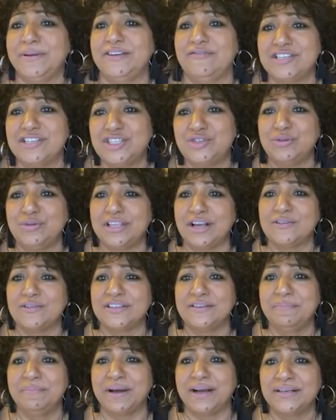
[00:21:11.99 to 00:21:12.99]
It was $2,000. I was
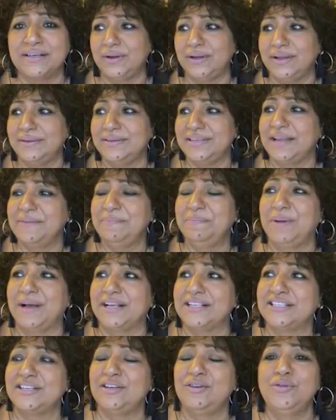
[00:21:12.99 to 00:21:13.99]
in
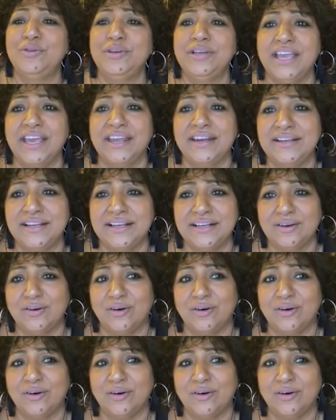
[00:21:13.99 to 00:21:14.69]
Barcelona and I was